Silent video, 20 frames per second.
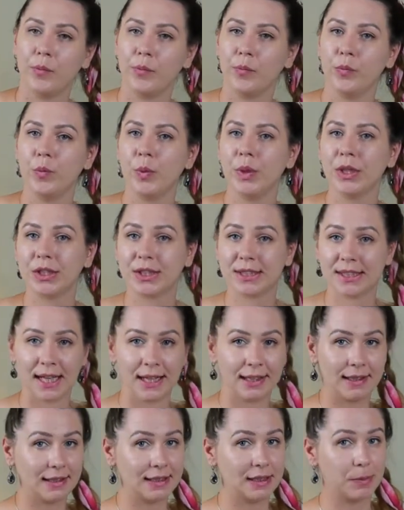which
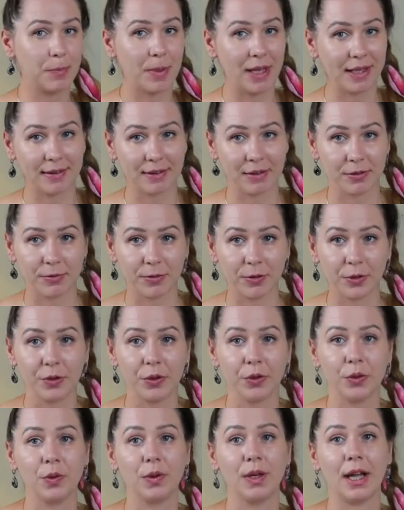side is better for
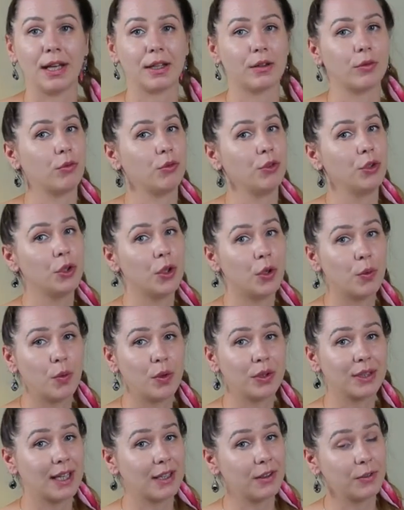you, like, you know
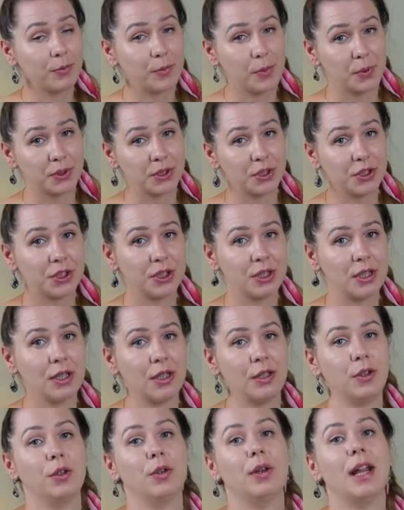what kind of position
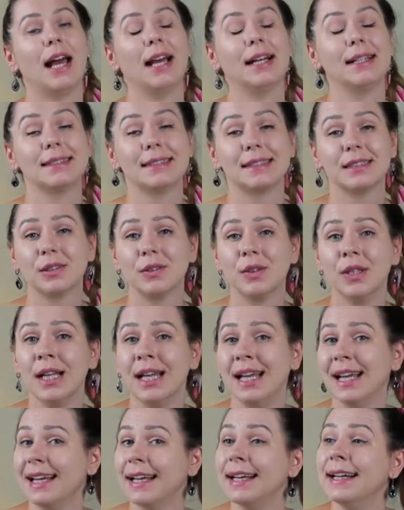you like. So
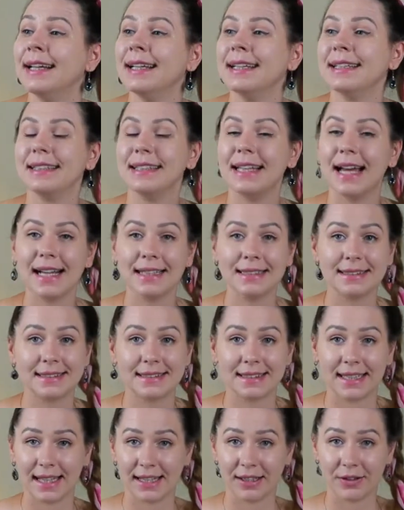
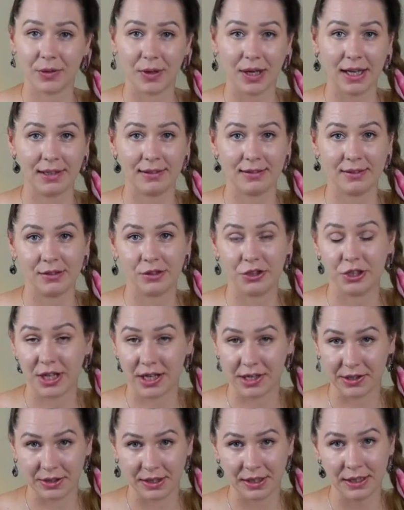that's a great
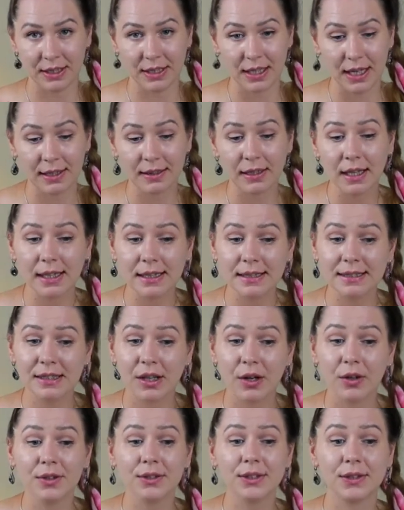journey, and it's
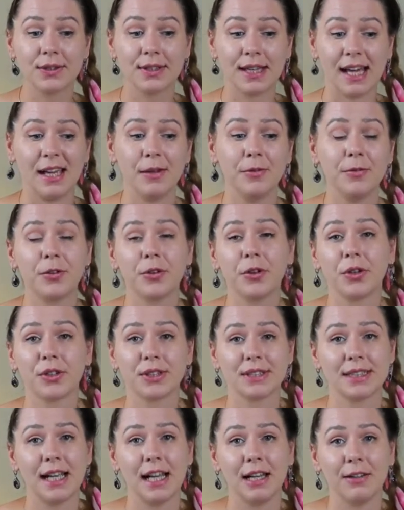also time for
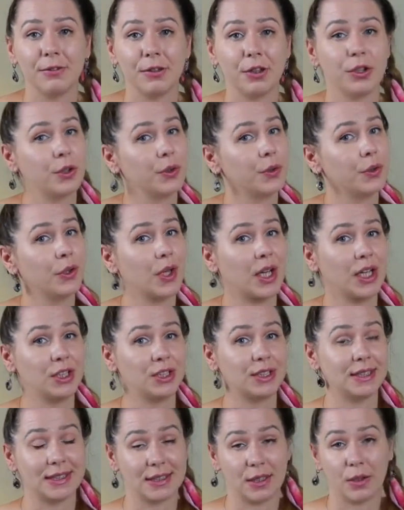yourself, you know. You can
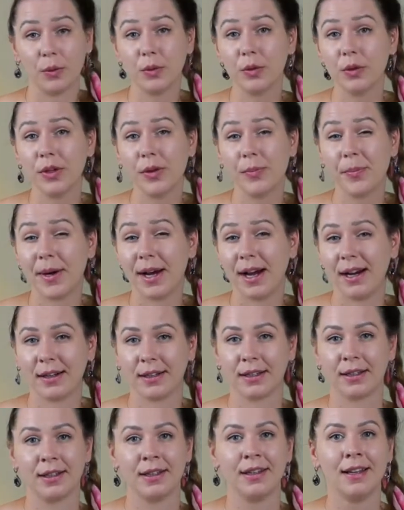just go to the
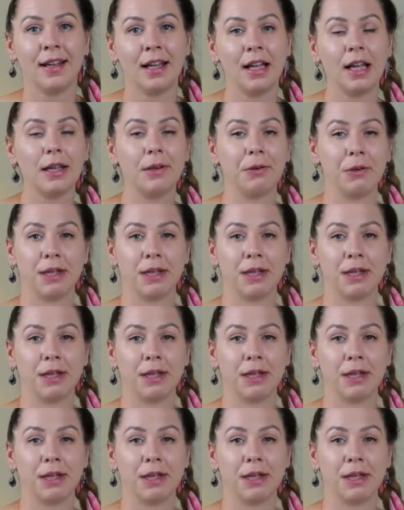park, you